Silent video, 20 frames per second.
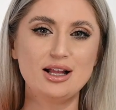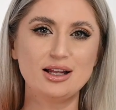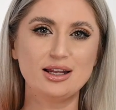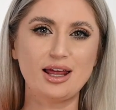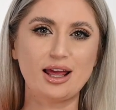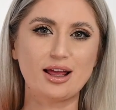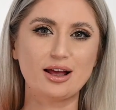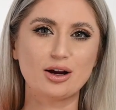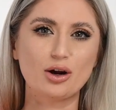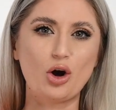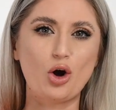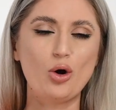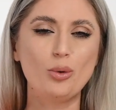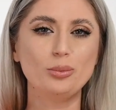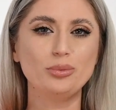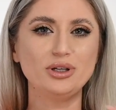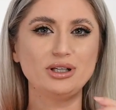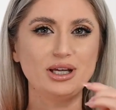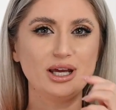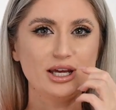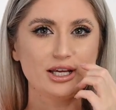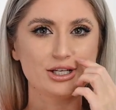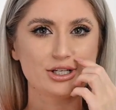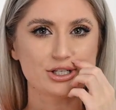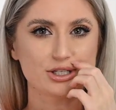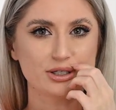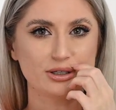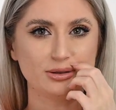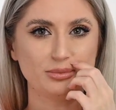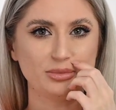like a
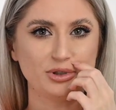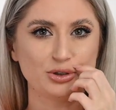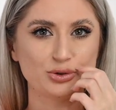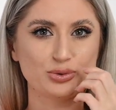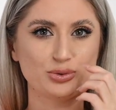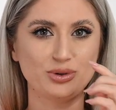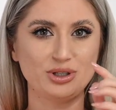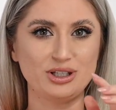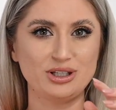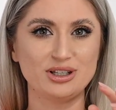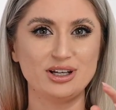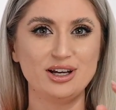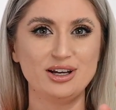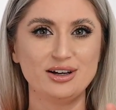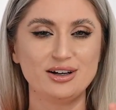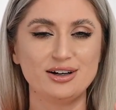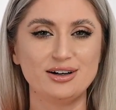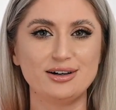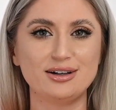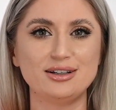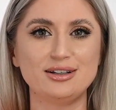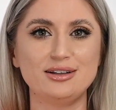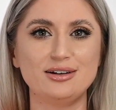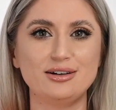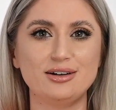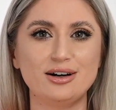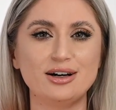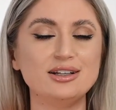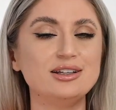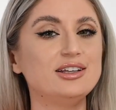combination between
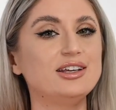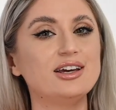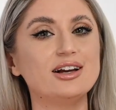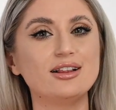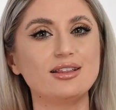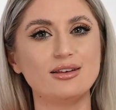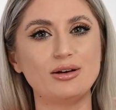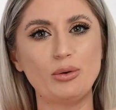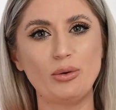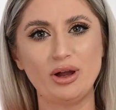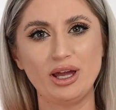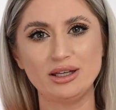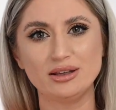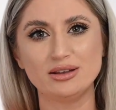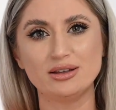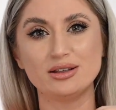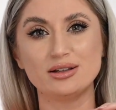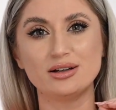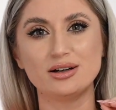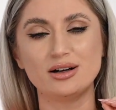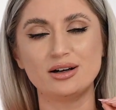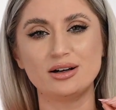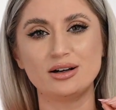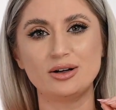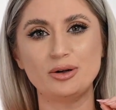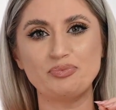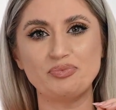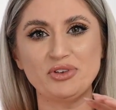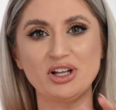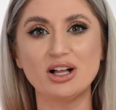a yellow and
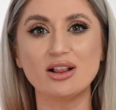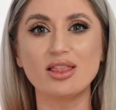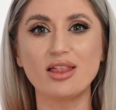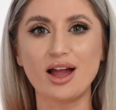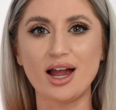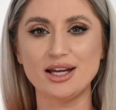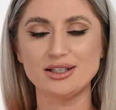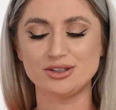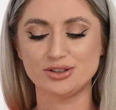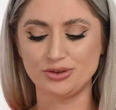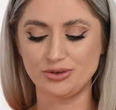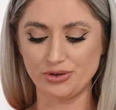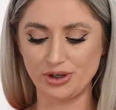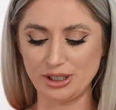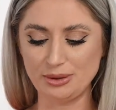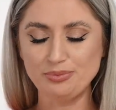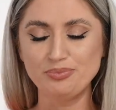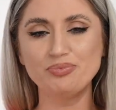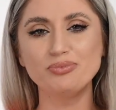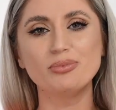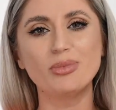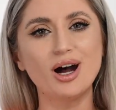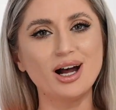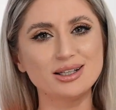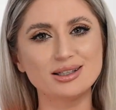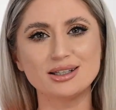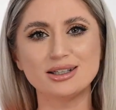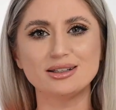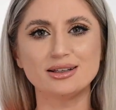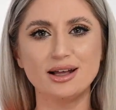a light green,
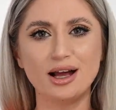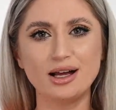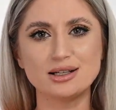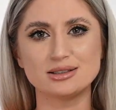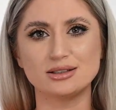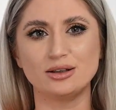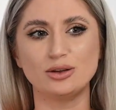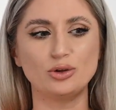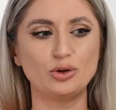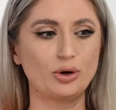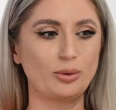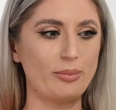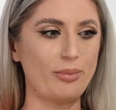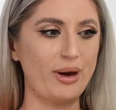but it doesn't look